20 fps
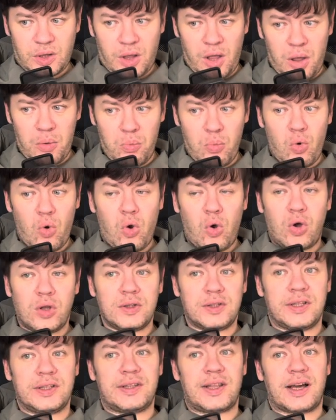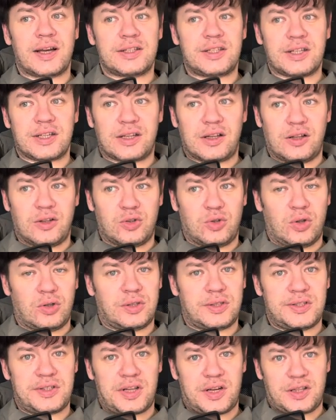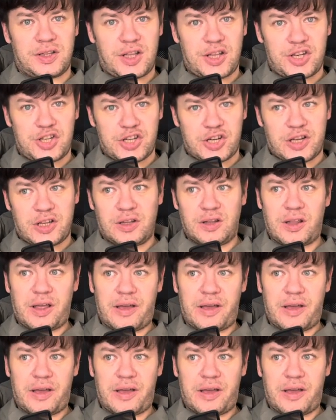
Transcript: more on the tactical, not strategical.